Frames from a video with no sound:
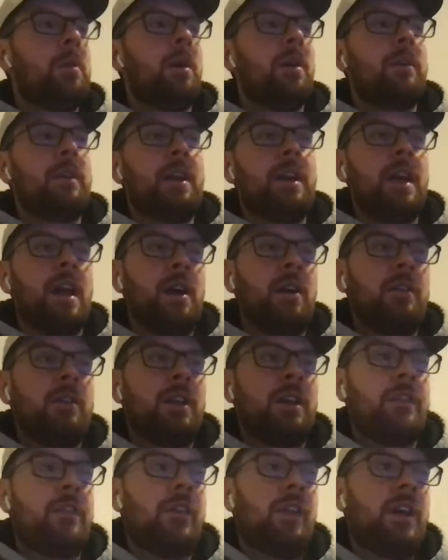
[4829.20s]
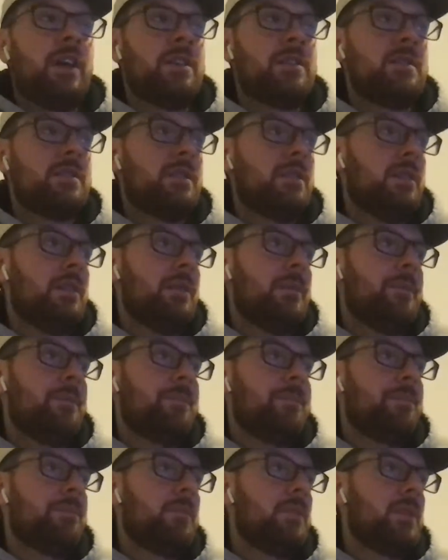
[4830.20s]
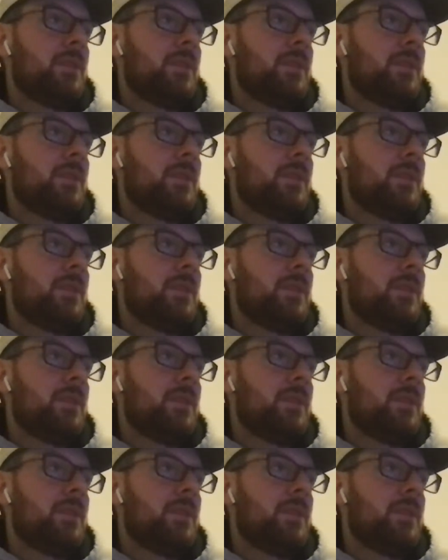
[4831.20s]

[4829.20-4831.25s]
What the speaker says: Who do we want right now, Knicks fans?